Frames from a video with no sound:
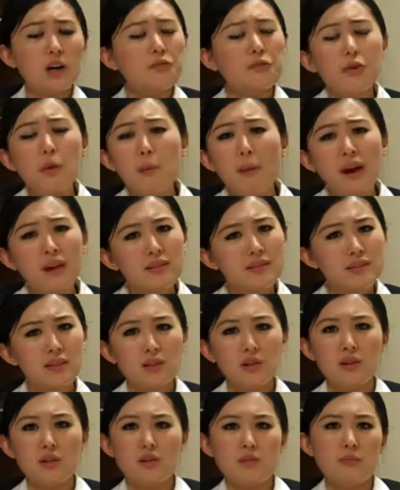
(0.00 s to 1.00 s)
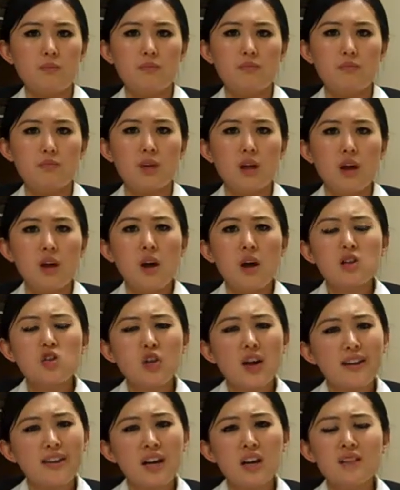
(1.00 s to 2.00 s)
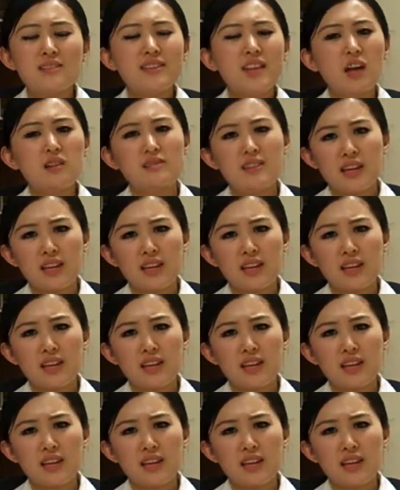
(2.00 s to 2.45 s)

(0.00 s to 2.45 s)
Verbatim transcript: a few months ago, China announced